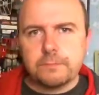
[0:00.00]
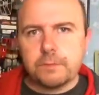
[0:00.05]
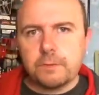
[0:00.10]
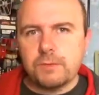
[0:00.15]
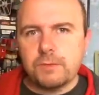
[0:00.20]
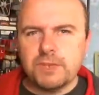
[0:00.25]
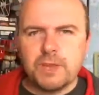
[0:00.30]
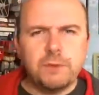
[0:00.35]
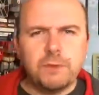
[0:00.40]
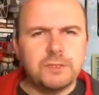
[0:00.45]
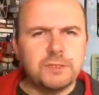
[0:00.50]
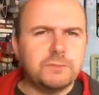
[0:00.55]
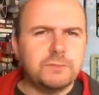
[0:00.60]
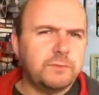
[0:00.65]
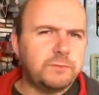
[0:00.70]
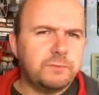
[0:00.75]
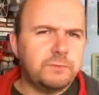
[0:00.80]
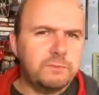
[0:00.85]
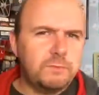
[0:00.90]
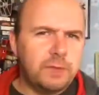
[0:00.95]
which I wasn't
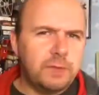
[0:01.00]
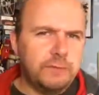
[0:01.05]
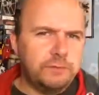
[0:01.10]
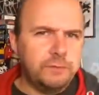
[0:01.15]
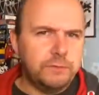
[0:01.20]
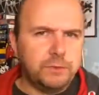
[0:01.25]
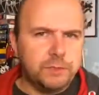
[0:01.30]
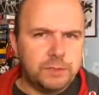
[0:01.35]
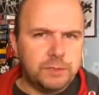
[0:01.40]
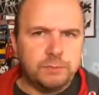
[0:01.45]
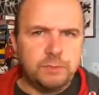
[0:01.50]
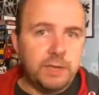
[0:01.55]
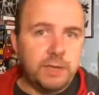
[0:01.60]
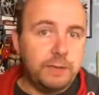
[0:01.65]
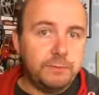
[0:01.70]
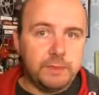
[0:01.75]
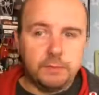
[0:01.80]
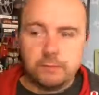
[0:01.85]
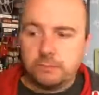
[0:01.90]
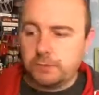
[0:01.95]
at first, but I
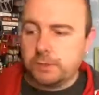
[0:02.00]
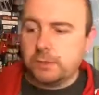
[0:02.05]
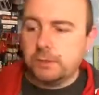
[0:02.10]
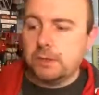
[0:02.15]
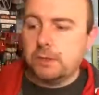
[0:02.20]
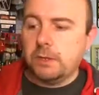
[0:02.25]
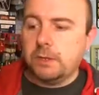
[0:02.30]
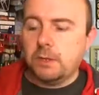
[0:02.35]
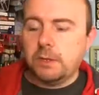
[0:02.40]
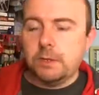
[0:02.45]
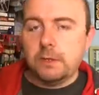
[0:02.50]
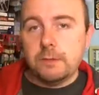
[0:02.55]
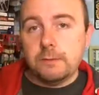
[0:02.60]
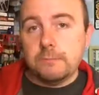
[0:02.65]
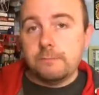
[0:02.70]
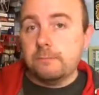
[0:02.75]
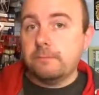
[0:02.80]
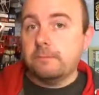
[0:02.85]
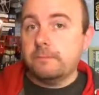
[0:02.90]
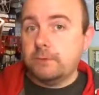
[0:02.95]
am now, so
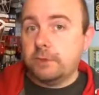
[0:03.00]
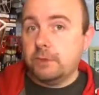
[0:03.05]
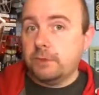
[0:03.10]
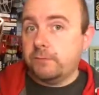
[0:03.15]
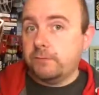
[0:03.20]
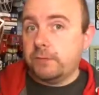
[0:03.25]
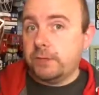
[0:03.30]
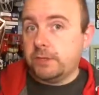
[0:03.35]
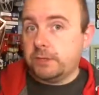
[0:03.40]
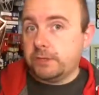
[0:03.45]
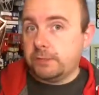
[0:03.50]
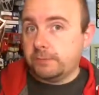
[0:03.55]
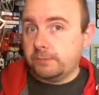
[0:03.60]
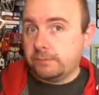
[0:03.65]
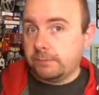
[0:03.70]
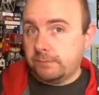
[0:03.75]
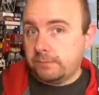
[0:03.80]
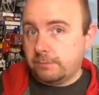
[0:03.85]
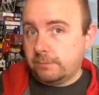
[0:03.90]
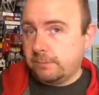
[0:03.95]
you'll love these.
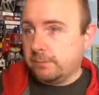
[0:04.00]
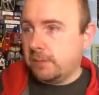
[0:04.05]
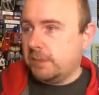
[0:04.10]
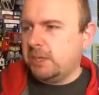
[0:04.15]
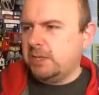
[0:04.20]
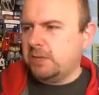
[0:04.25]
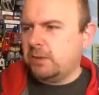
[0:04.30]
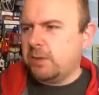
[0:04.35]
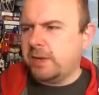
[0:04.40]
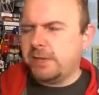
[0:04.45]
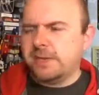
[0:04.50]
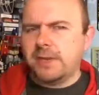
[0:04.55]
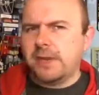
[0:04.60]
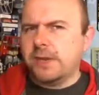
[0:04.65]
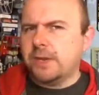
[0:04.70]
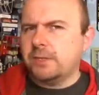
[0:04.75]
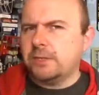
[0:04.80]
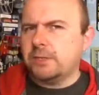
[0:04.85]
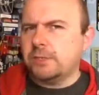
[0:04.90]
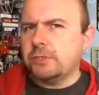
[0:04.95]
And these are quite
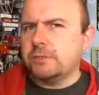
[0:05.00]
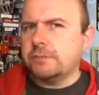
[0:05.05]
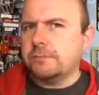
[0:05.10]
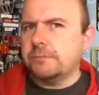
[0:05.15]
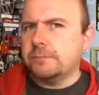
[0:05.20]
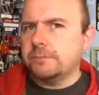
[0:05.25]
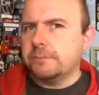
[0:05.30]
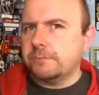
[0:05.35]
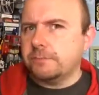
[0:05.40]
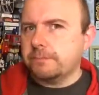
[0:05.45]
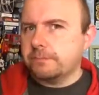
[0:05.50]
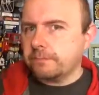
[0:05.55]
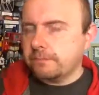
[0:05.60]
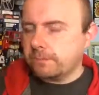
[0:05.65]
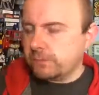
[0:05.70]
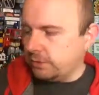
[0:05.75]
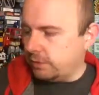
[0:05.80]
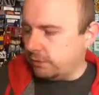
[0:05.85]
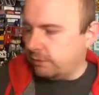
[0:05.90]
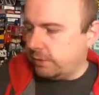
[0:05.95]
darker too,
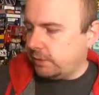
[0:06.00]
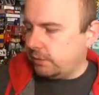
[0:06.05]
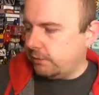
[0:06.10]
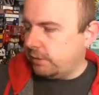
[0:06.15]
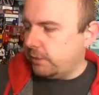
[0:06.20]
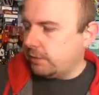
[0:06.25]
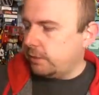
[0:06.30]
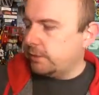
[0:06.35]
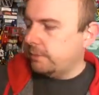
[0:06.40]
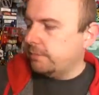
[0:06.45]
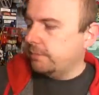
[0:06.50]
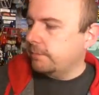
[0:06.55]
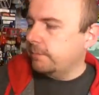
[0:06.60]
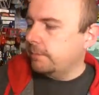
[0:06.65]
but they're really, really good.